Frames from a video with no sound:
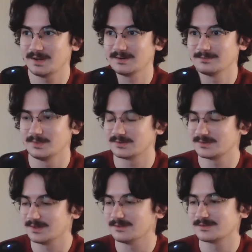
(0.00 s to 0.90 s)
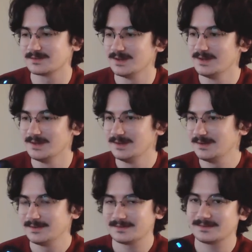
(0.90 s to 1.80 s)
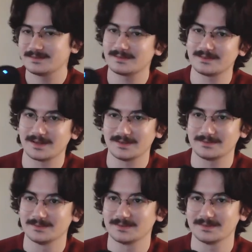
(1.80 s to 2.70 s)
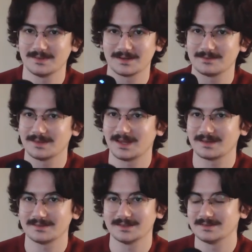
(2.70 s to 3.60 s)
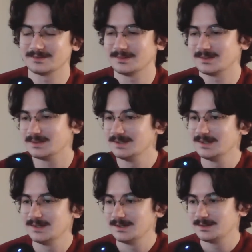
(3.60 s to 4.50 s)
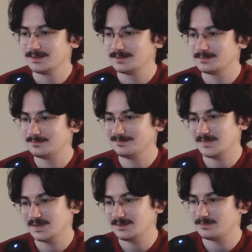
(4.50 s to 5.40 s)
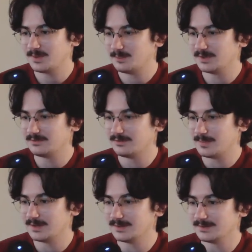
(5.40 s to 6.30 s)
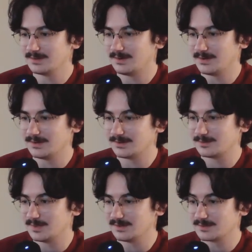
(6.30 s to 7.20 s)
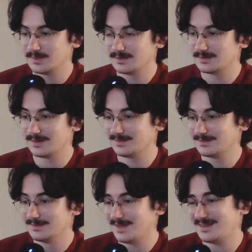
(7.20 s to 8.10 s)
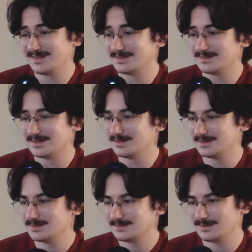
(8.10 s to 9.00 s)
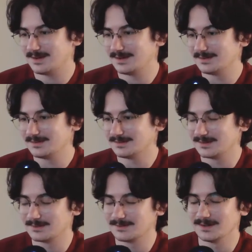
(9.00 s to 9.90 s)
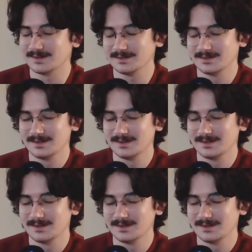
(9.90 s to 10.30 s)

of bookshelves, just because it's a nice room to like relax, and I just want a bit of a better audio experience. But it's not necessary, honestly, to upgrade it.